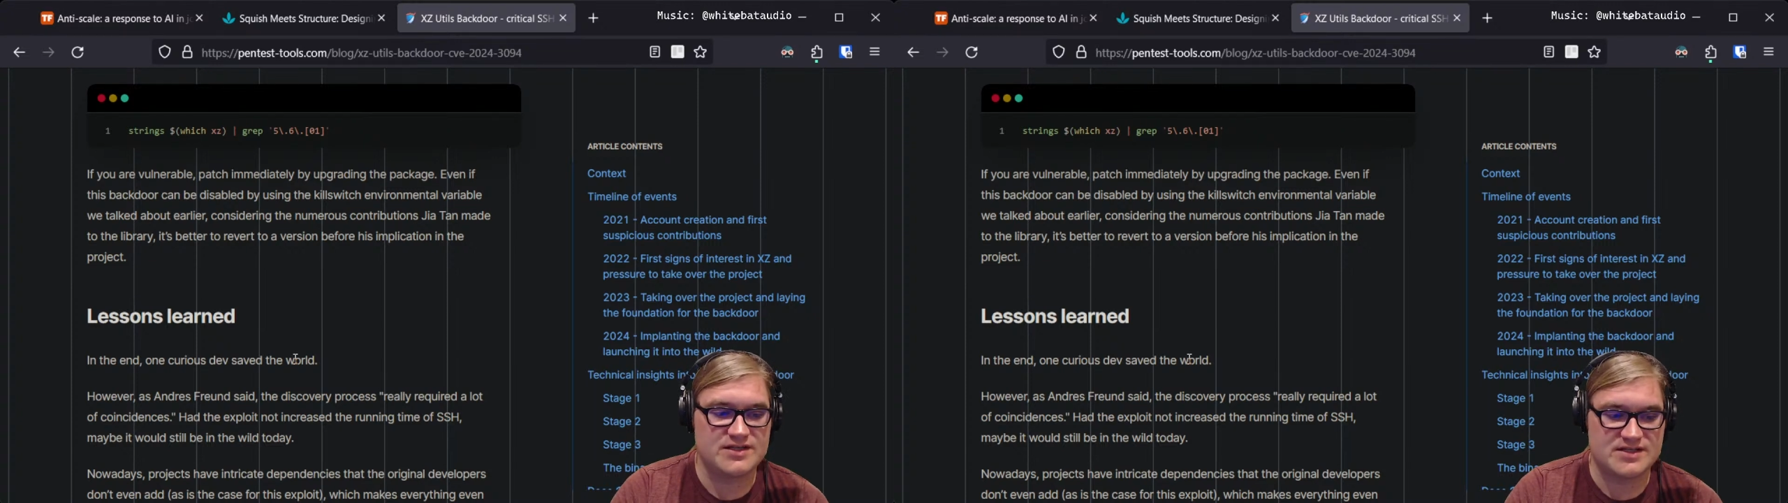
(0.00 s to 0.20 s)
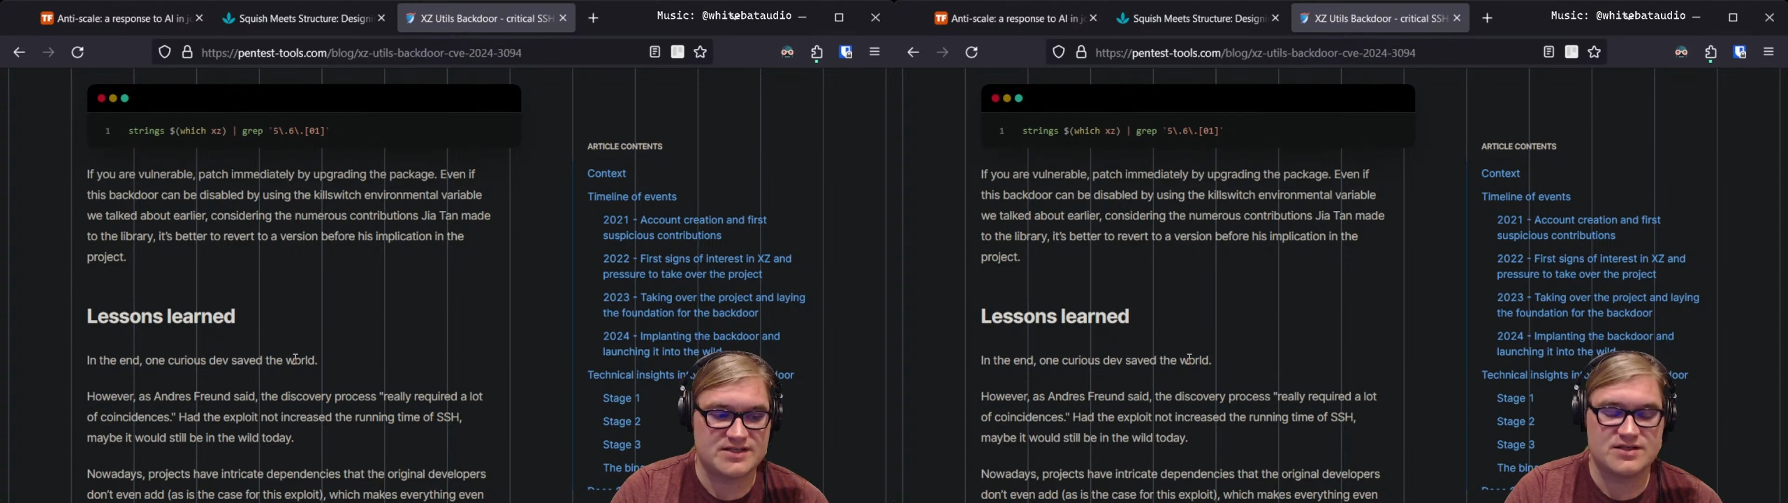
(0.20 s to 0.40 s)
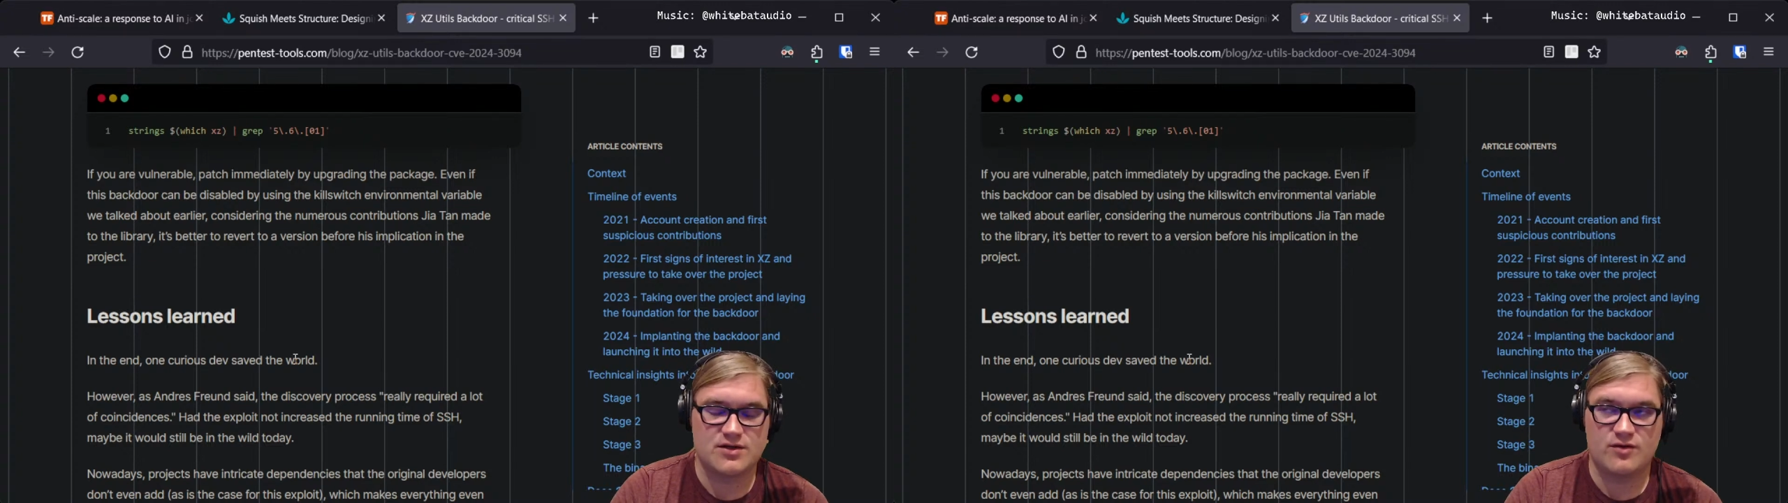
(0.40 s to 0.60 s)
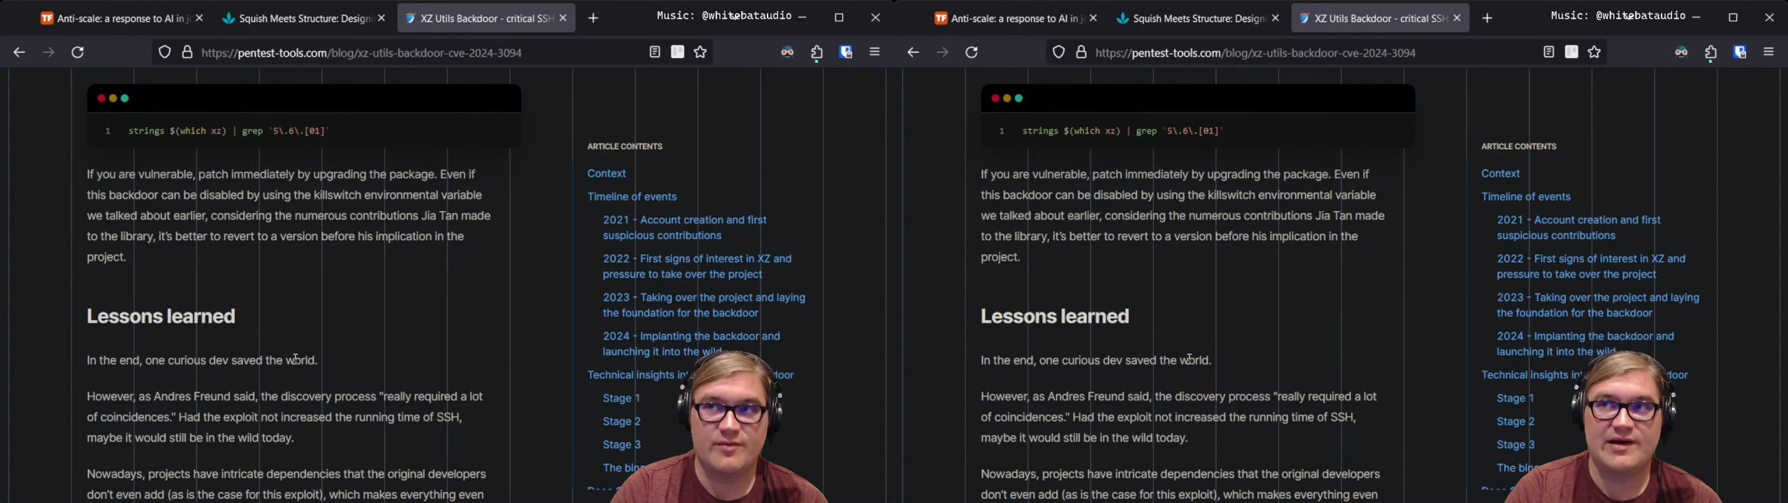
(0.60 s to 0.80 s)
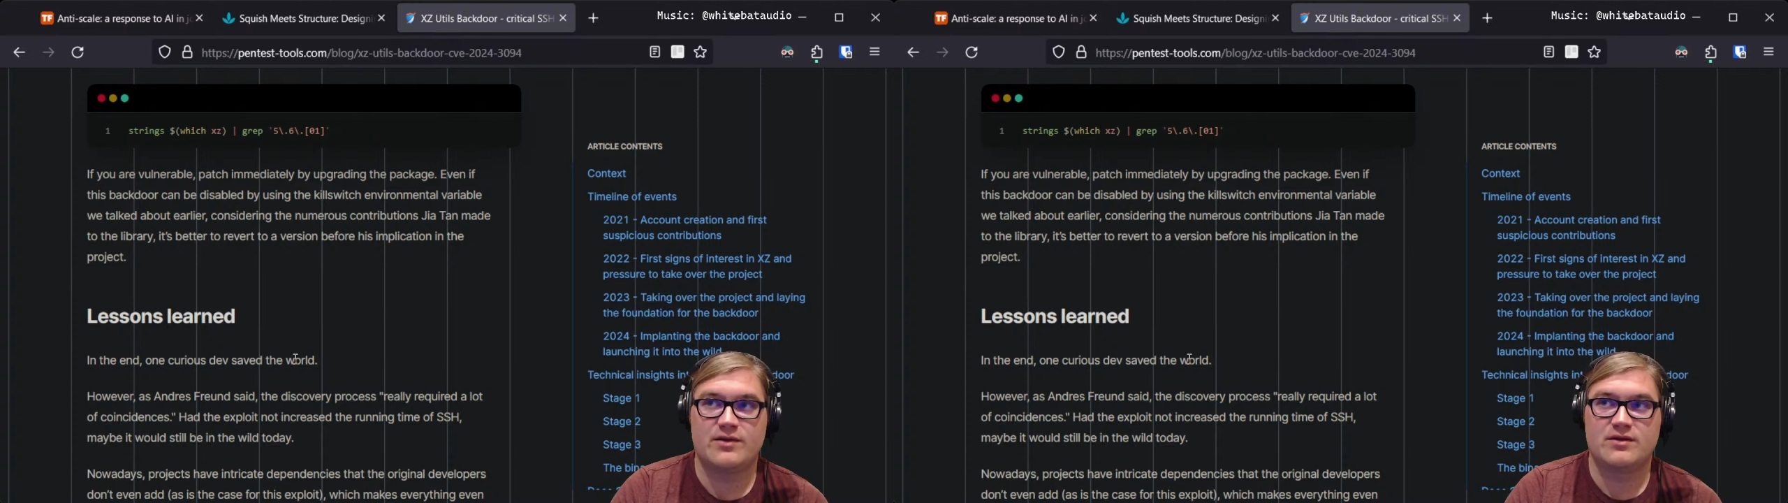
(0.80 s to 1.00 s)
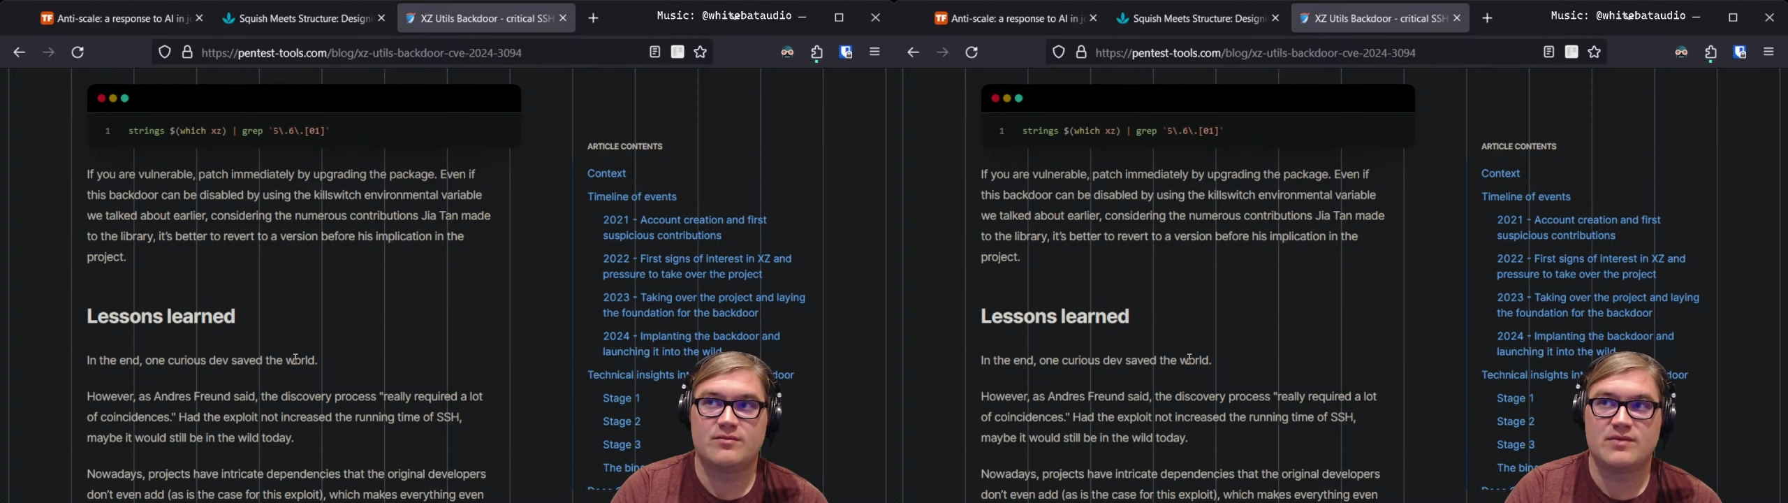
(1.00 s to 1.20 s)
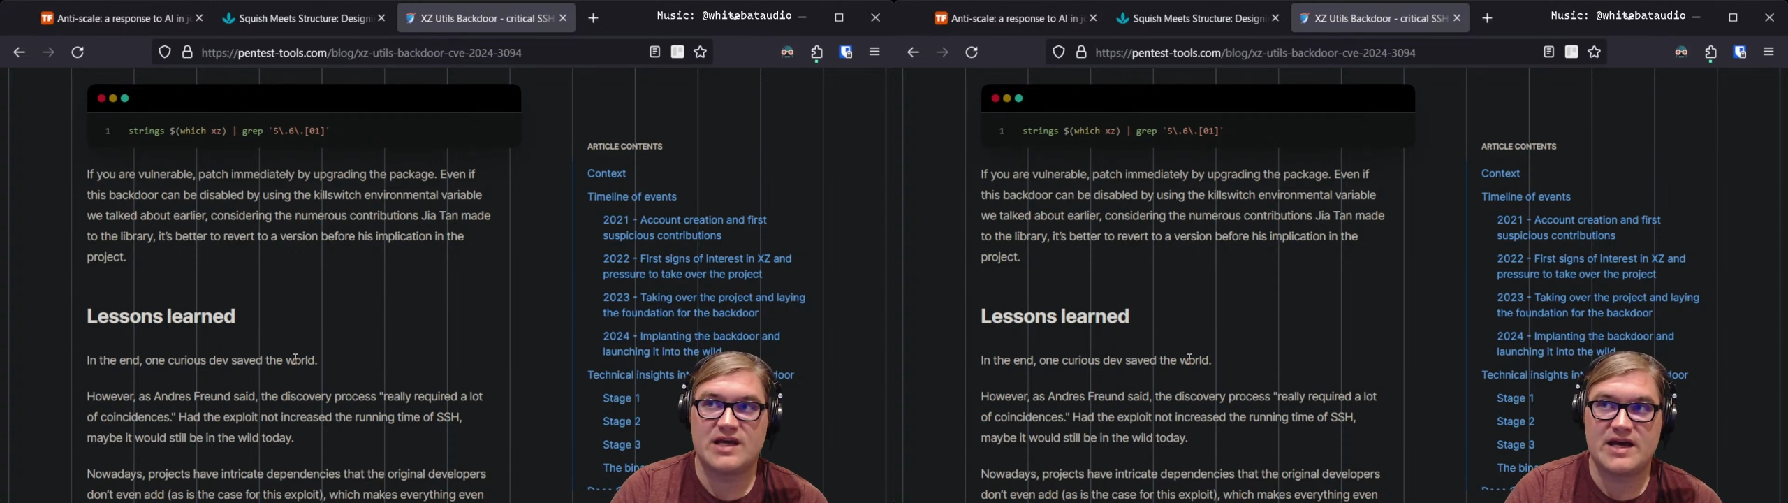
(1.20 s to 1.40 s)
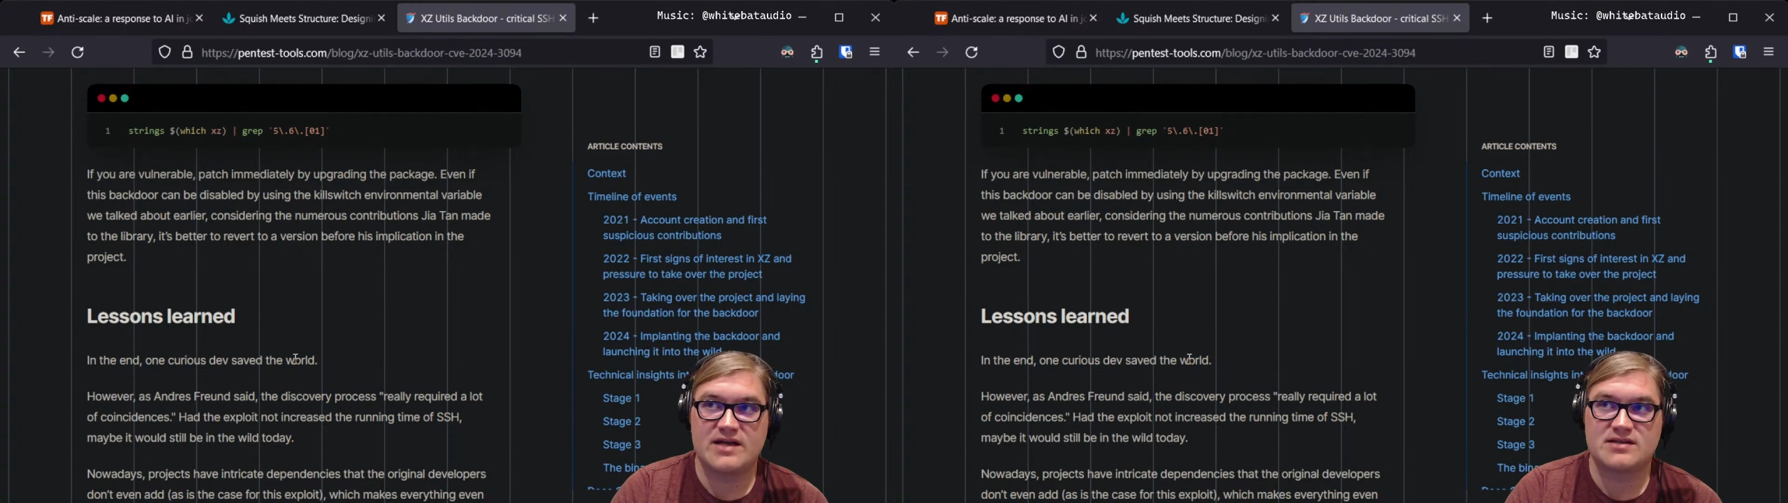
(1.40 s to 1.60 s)
doesn't know about them
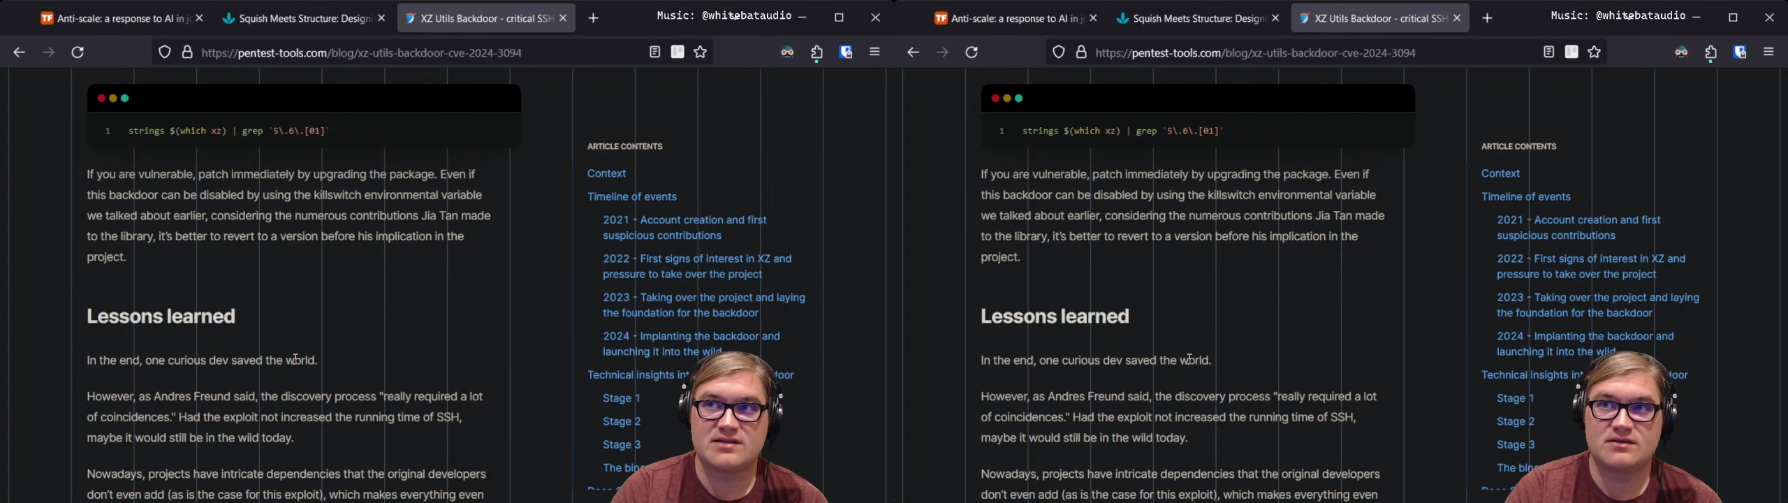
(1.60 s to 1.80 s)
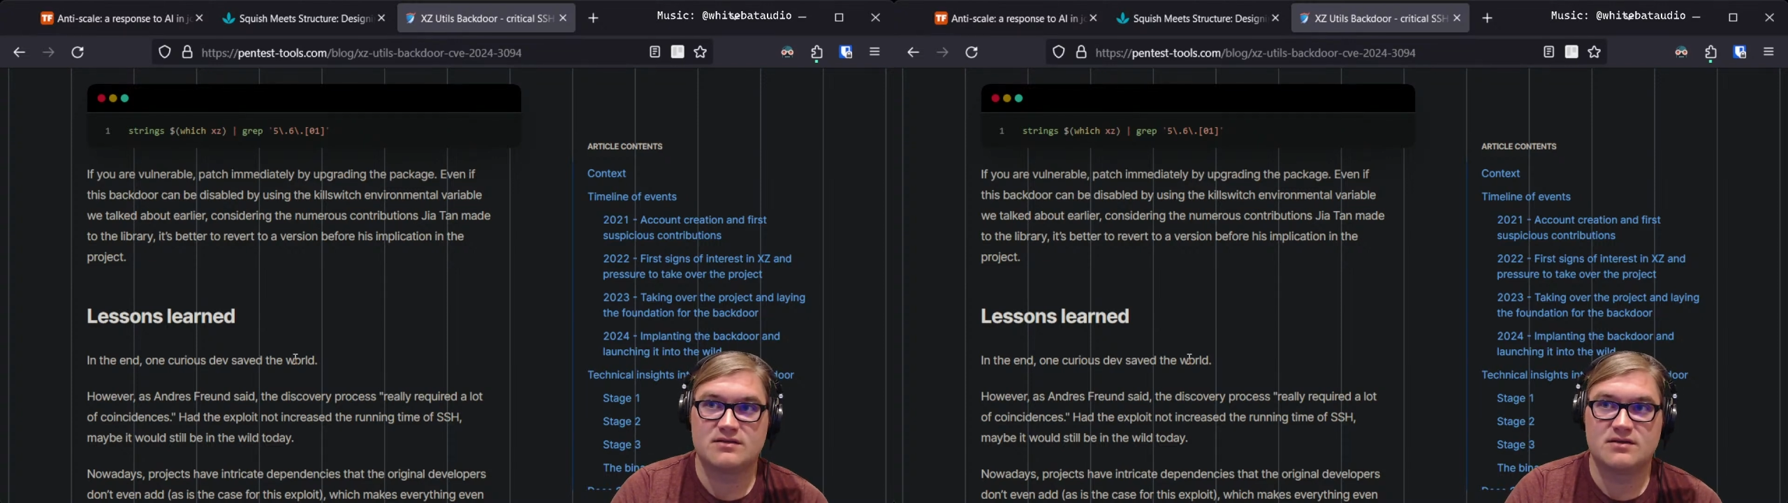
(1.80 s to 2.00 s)
yet.